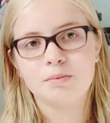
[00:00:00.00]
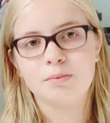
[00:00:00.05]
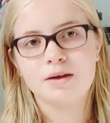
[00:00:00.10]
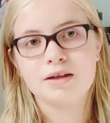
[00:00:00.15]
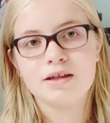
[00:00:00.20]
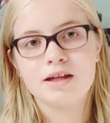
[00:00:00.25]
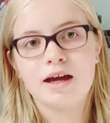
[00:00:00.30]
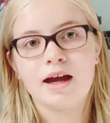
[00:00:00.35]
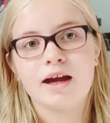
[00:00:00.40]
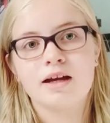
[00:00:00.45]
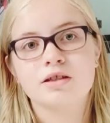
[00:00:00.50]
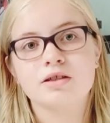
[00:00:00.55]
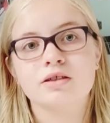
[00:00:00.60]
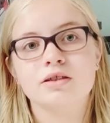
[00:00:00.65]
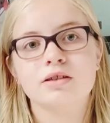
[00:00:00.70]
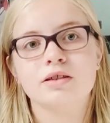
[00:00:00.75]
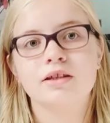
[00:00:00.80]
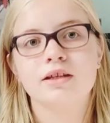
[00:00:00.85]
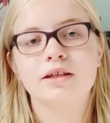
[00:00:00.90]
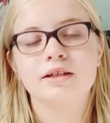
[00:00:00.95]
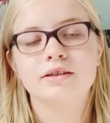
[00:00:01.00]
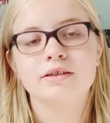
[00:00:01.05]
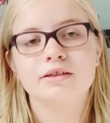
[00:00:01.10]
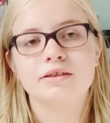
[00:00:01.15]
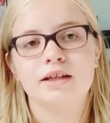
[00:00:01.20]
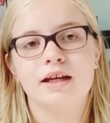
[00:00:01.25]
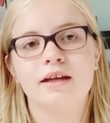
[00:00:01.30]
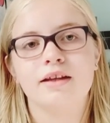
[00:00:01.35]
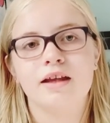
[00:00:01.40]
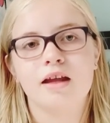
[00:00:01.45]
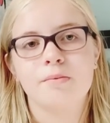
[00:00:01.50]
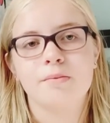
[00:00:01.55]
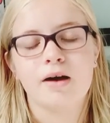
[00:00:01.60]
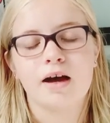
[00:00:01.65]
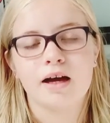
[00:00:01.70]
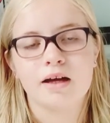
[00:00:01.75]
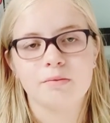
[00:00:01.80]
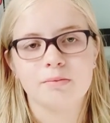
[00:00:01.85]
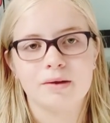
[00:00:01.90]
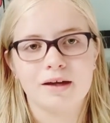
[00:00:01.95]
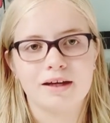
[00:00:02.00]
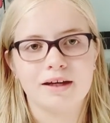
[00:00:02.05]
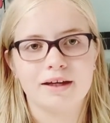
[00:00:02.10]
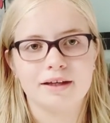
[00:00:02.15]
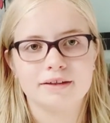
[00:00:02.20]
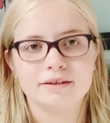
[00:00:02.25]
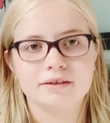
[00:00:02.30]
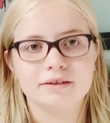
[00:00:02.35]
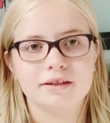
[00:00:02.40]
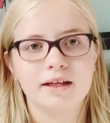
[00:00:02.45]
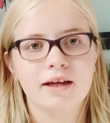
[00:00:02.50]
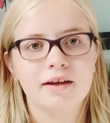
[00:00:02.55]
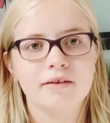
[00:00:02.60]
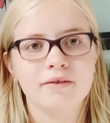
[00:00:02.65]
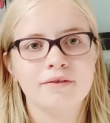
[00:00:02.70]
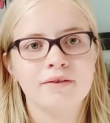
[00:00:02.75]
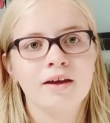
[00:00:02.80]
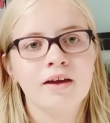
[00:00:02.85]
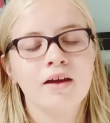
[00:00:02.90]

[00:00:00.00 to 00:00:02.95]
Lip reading: but they actually say that pine bedding is safe